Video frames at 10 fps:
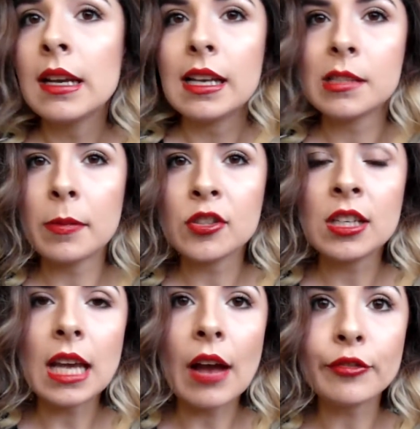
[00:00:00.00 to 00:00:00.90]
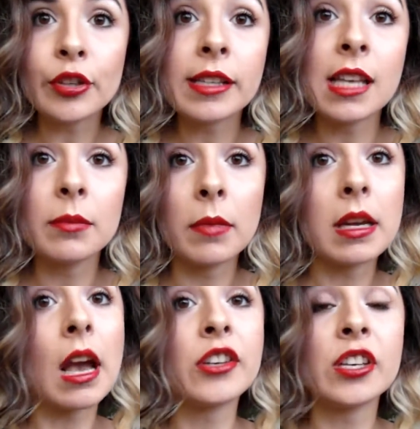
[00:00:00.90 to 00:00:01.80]
especially after I set my
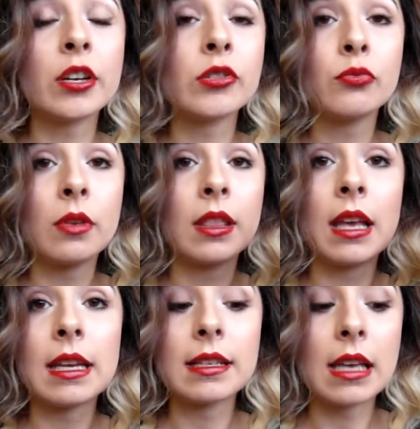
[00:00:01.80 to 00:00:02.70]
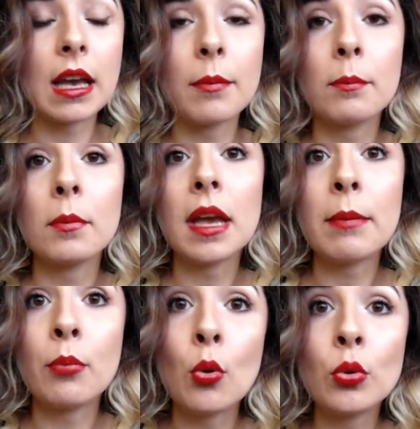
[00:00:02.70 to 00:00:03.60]
eyeshadows with like um, a
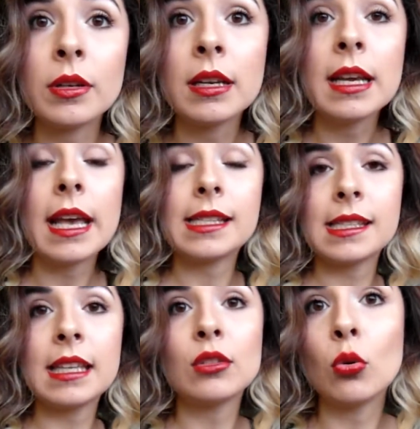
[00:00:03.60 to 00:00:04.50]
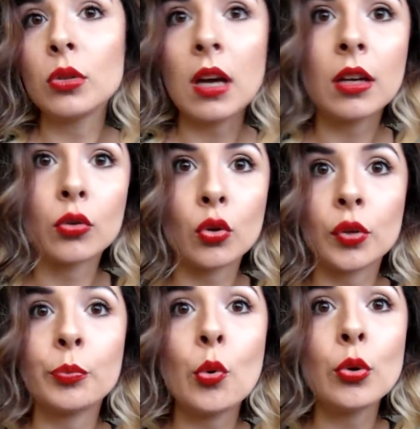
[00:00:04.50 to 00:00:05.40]
bone, a skin tone color or
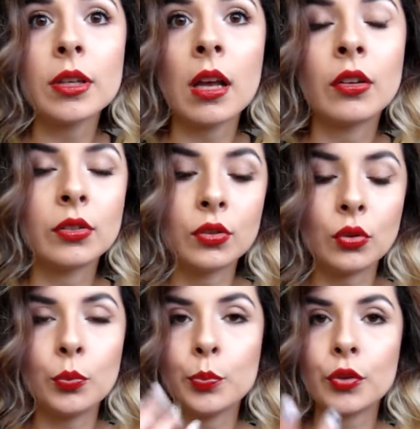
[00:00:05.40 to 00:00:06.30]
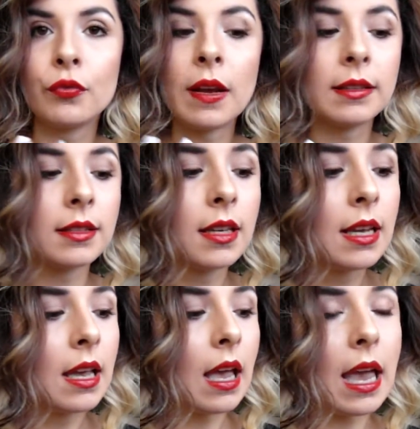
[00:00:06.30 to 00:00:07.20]
a bone color to prevent
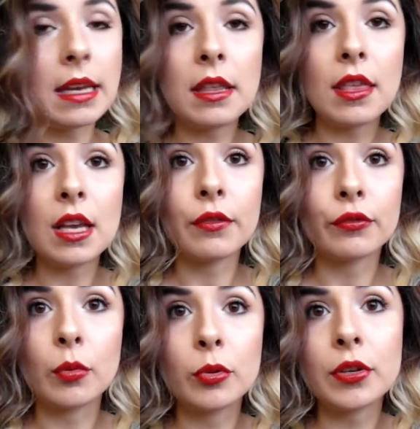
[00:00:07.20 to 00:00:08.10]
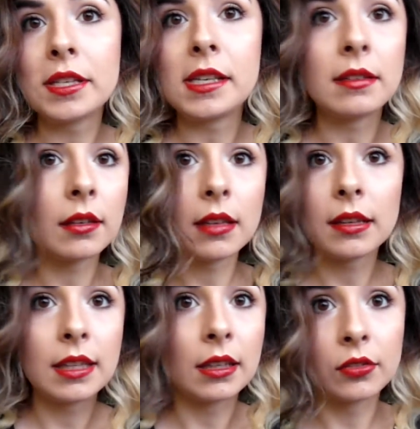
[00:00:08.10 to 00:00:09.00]
anything from creasing. Not
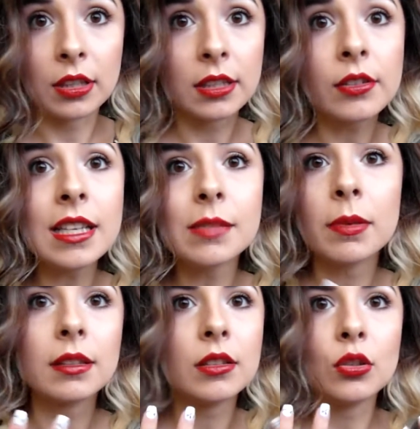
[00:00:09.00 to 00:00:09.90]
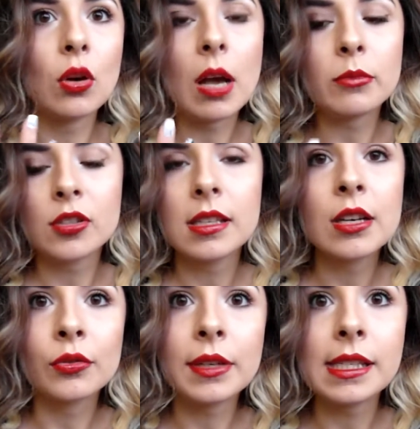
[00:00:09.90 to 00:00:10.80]
that they want to crease, but you know, I'm just a
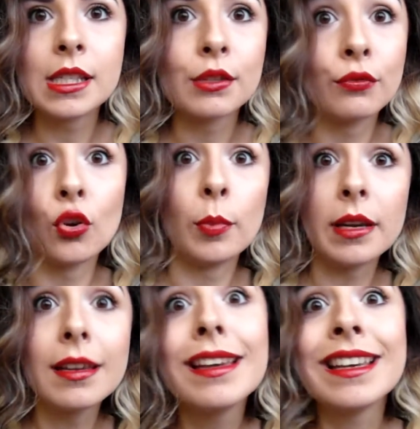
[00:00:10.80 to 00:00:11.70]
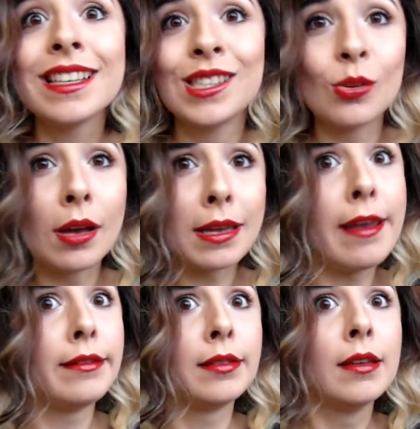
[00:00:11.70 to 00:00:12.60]
crease phobic. So I
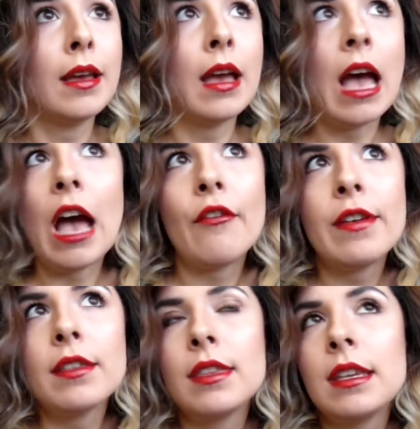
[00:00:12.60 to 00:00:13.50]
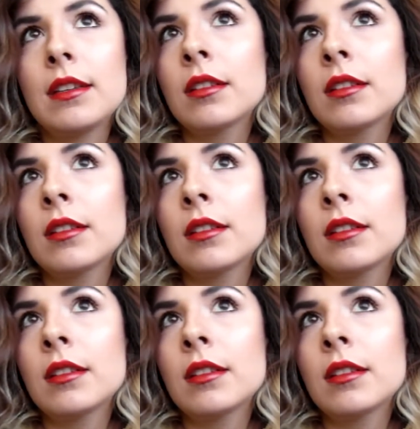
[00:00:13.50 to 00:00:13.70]
hate having the